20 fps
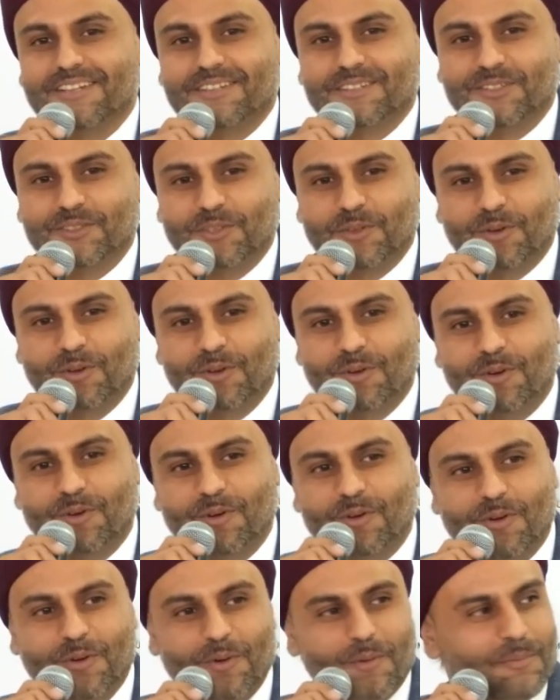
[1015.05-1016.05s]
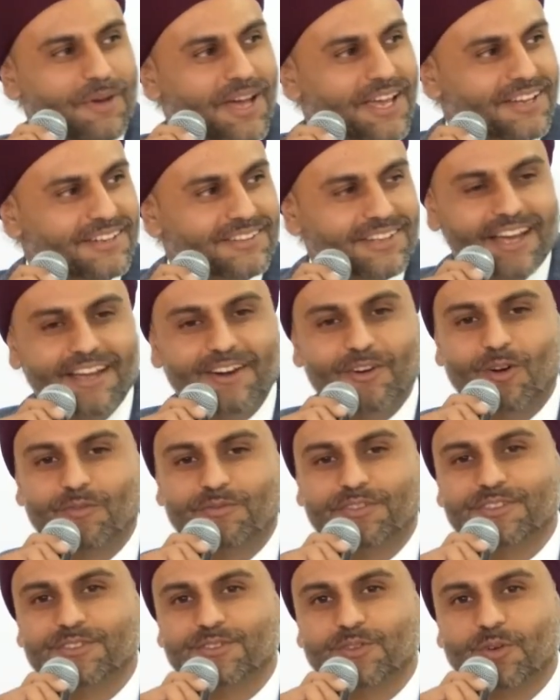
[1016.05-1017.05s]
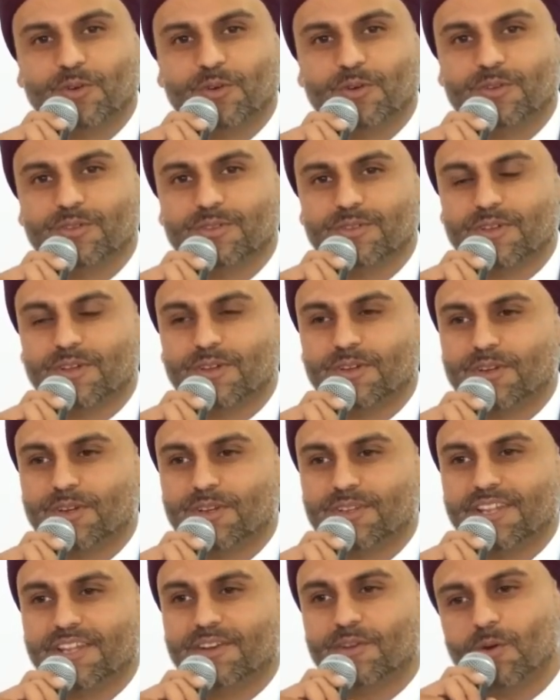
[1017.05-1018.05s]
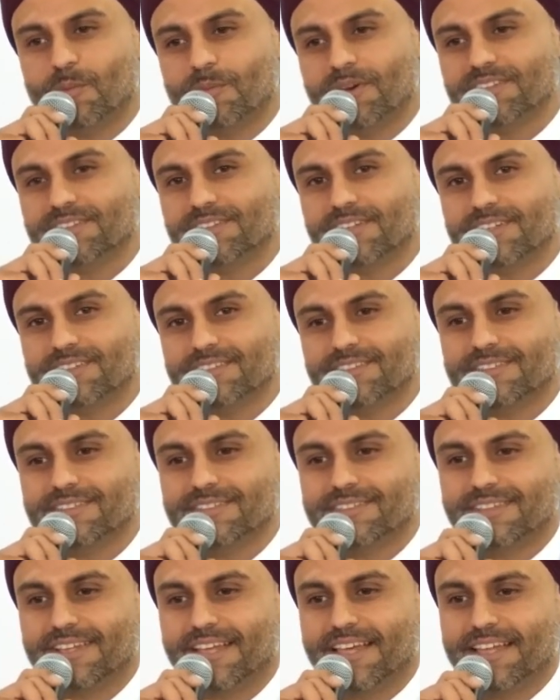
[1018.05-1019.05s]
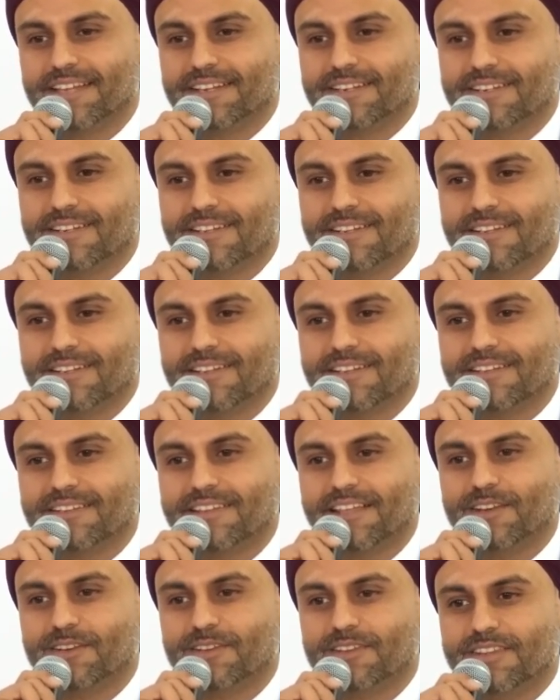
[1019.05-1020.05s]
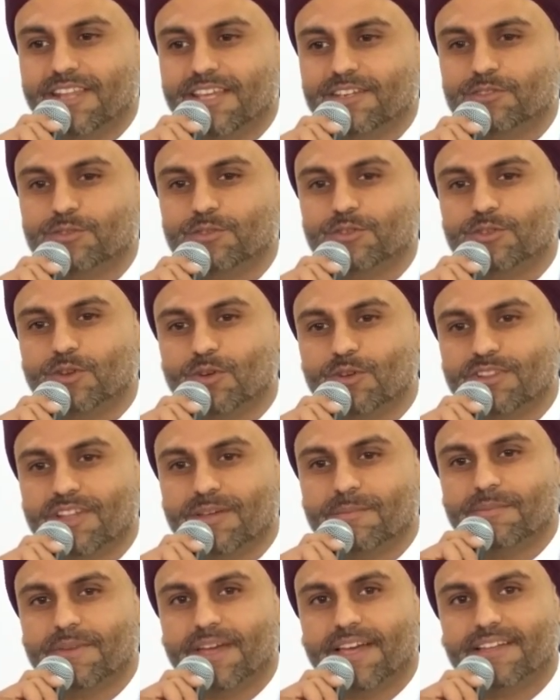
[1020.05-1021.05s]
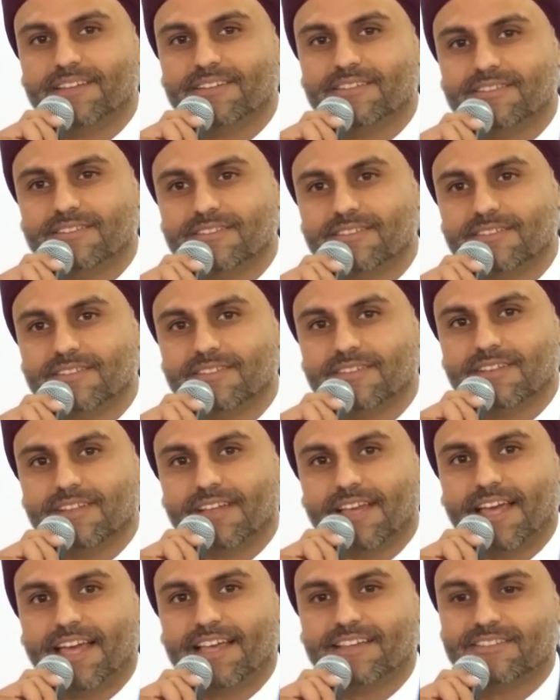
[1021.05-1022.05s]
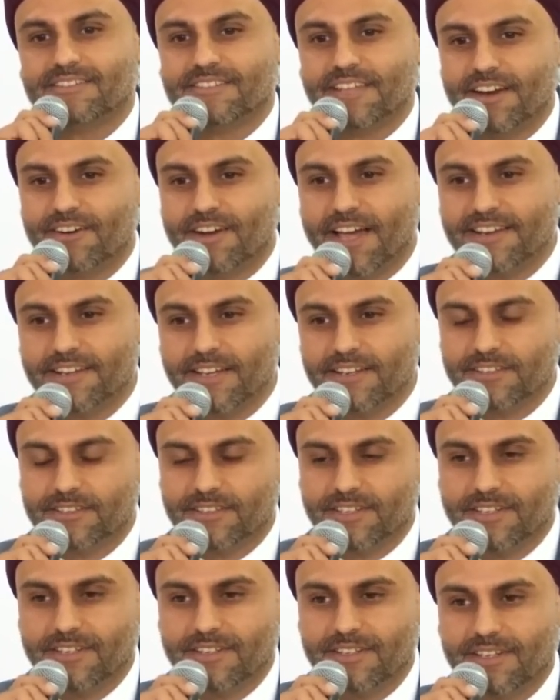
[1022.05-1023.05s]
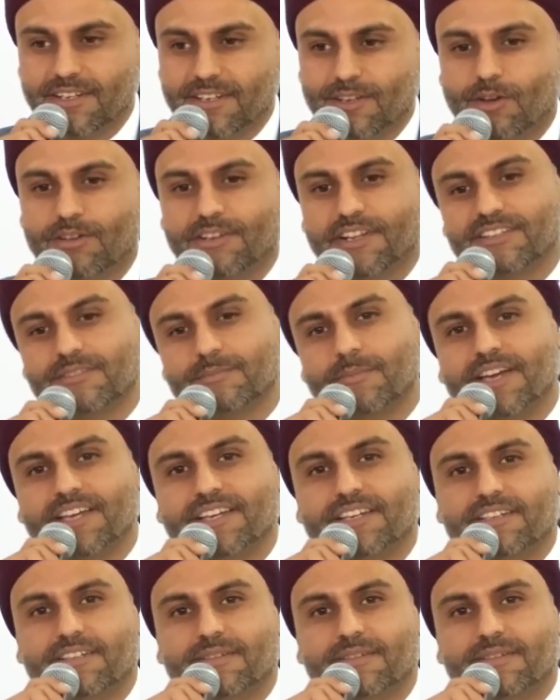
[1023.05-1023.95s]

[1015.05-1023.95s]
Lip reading: So my entire office they know my sons, and they should know them as their identity, not as my